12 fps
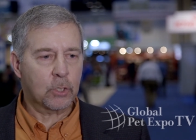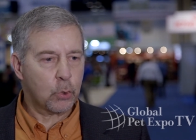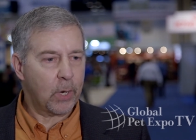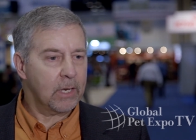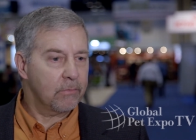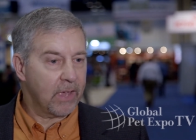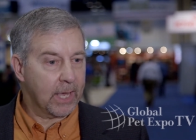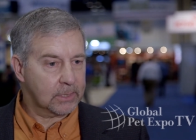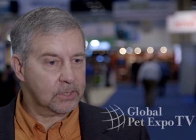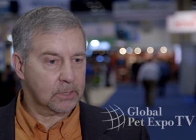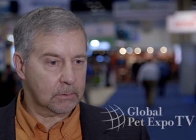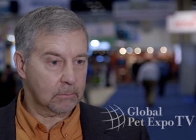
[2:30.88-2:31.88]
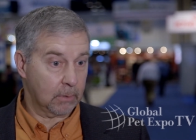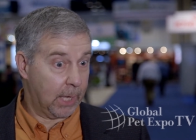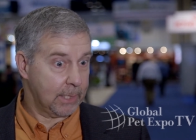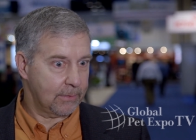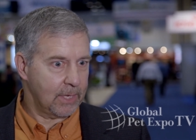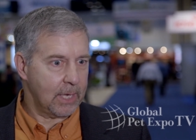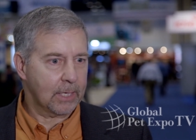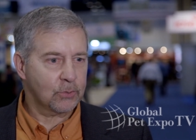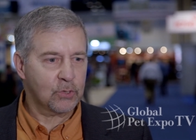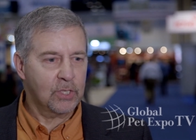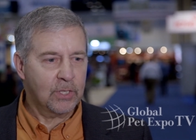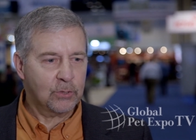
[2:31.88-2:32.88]
trade events like
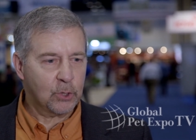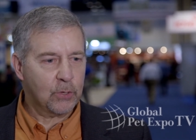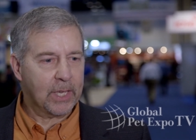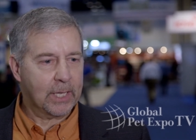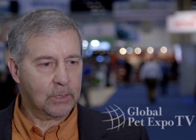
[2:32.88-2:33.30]
this to the